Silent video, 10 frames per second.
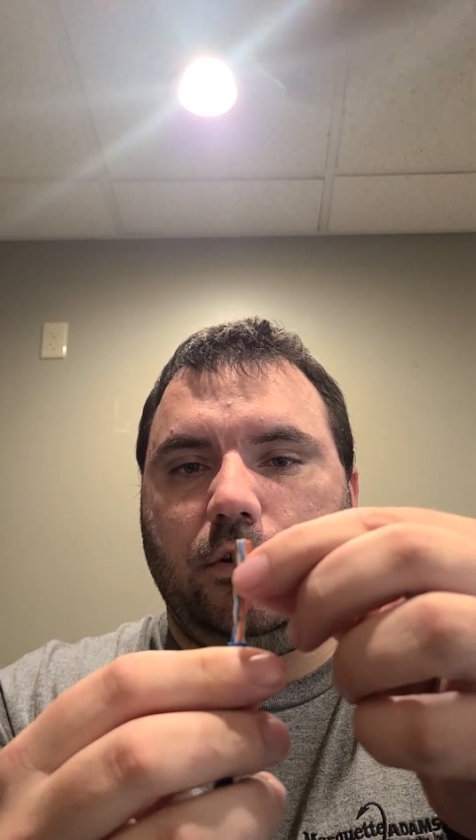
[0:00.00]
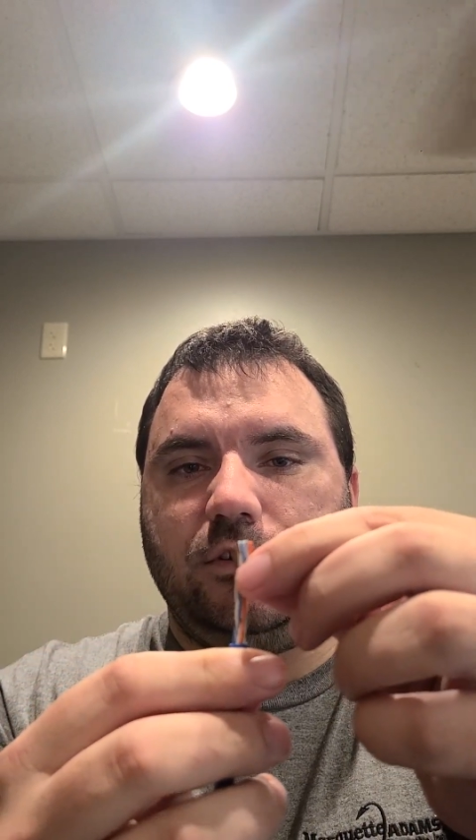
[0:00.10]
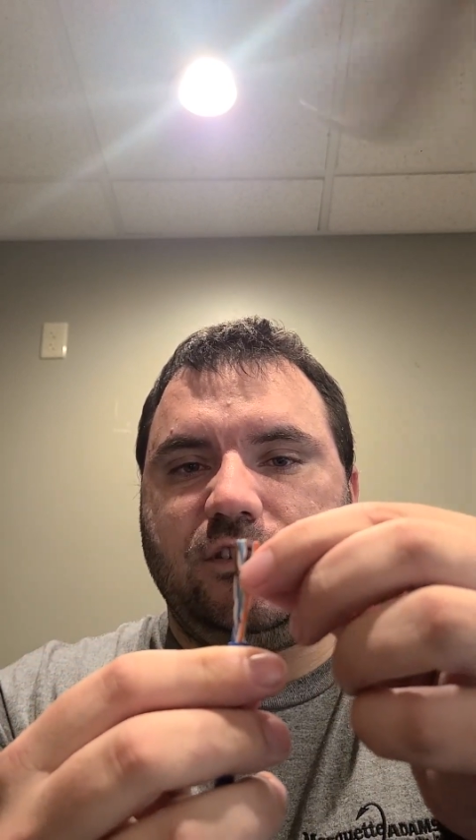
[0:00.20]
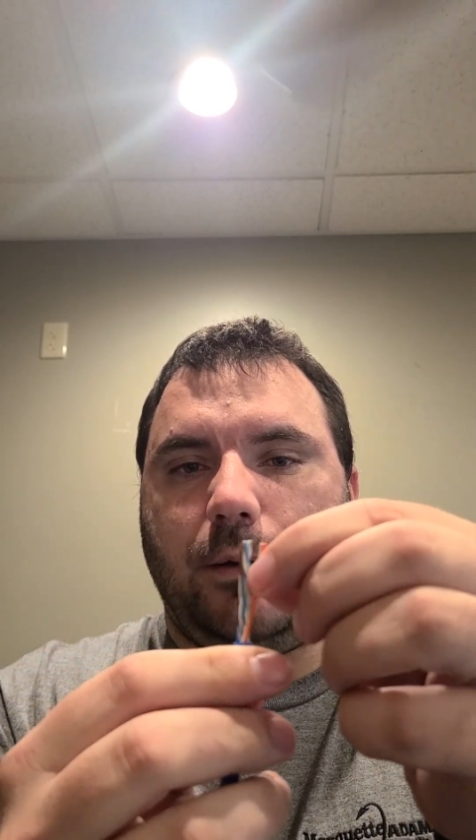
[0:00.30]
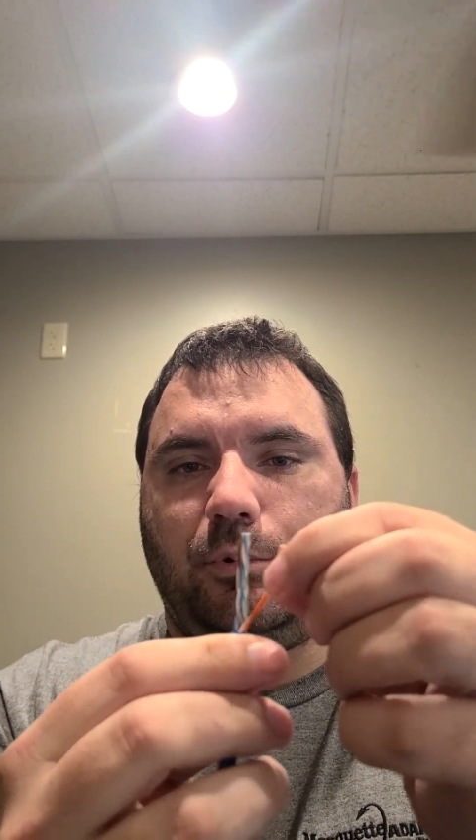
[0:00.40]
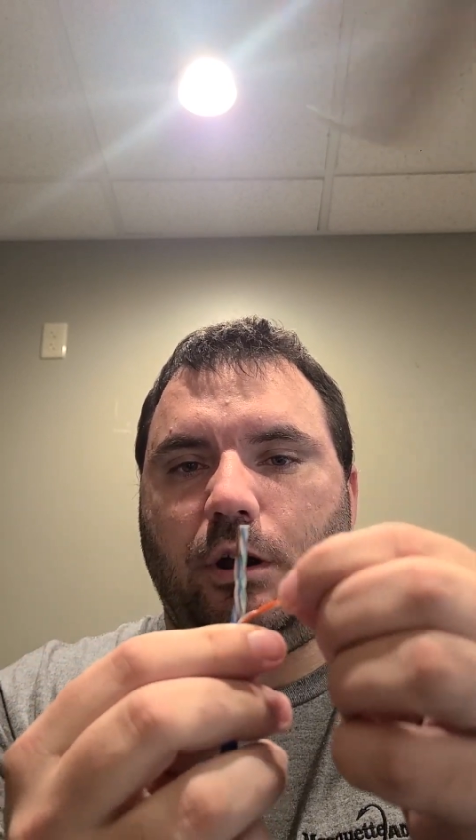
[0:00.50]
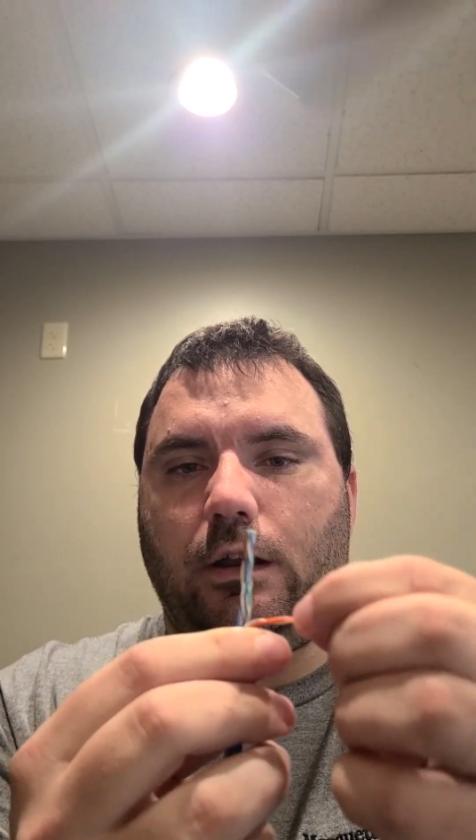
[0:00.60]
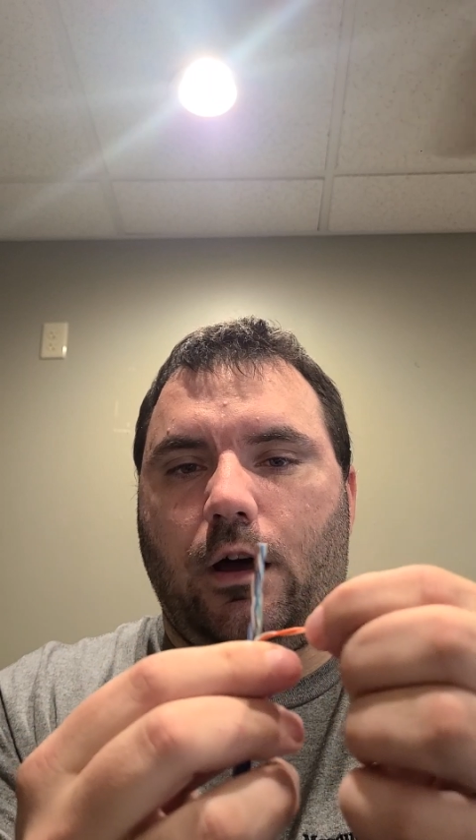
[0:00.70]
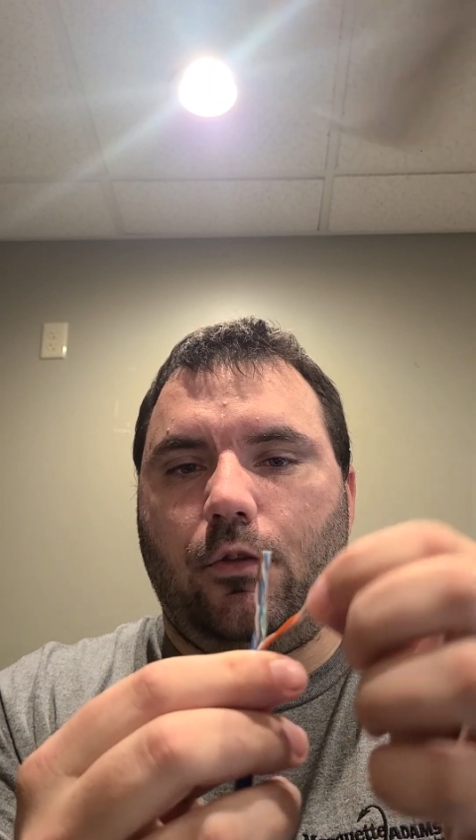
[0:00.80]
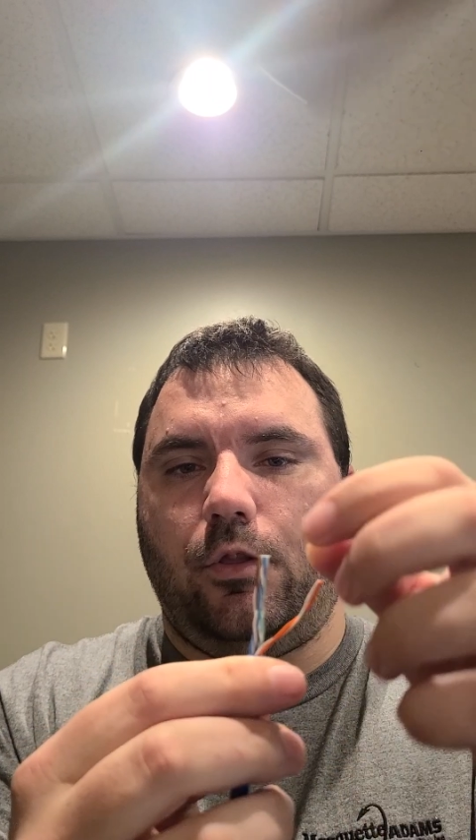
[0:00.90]
to separate
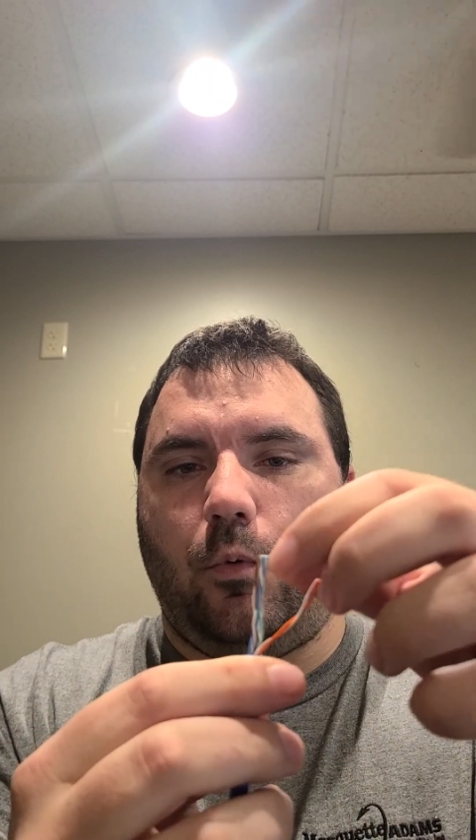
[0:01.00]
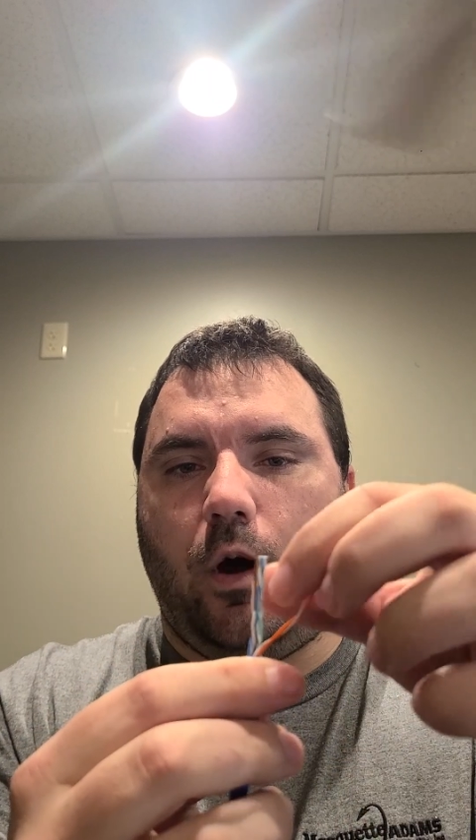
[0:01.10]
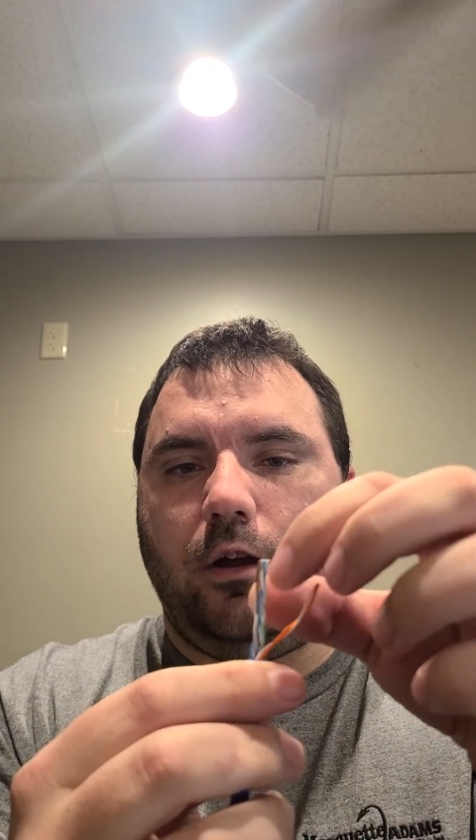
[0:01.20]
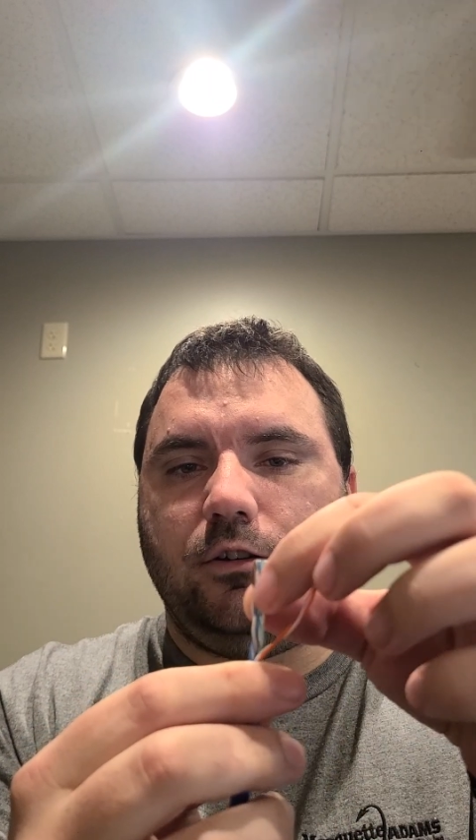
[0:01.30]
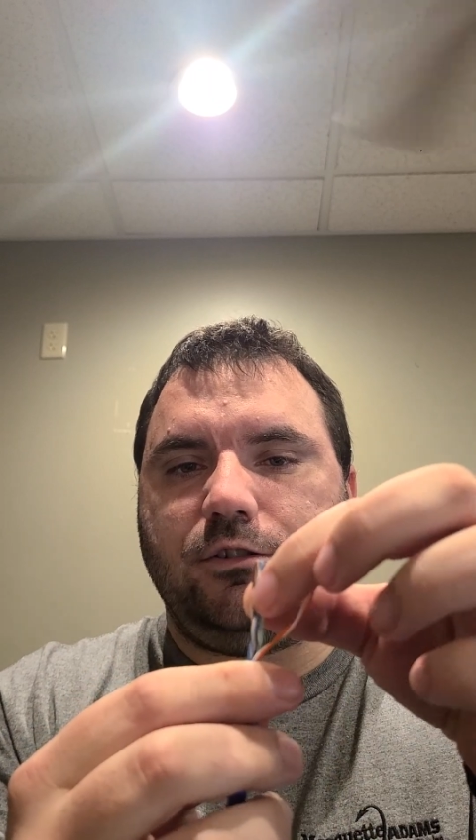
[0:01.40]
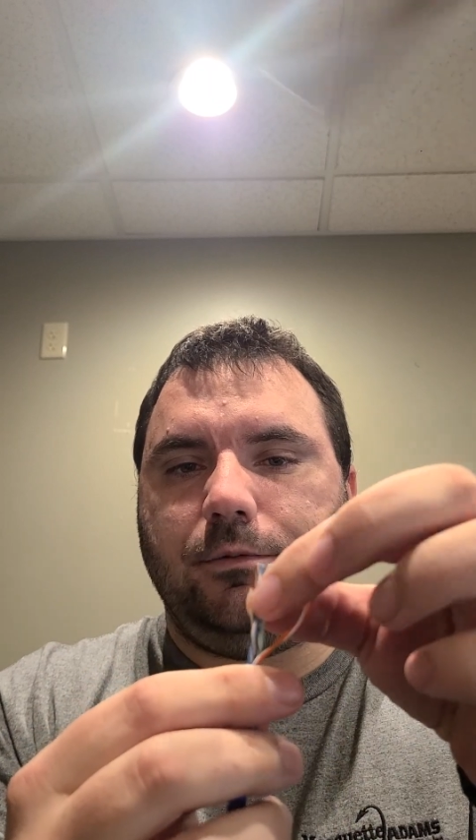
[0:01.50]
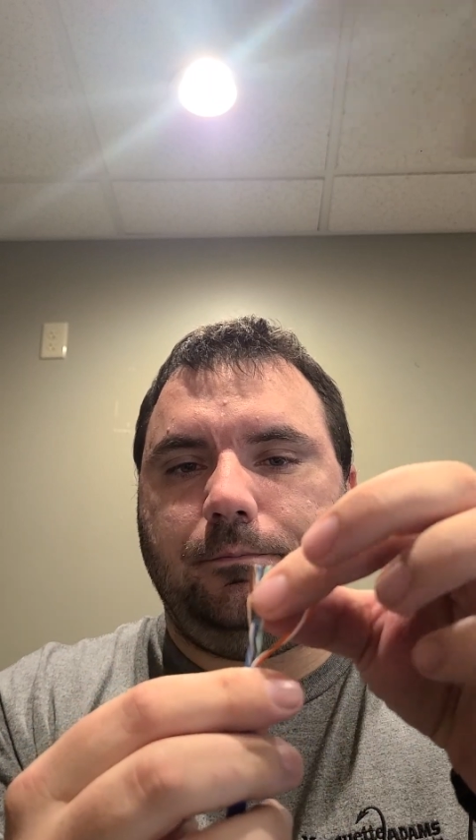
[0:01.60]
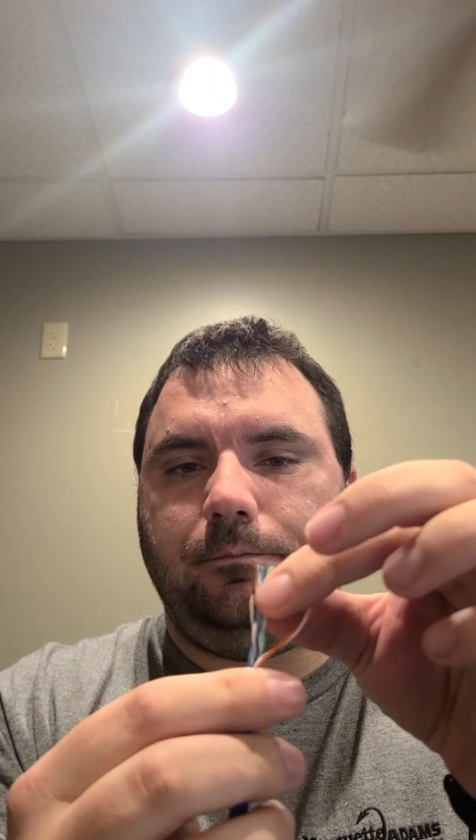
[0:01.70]
out the wires.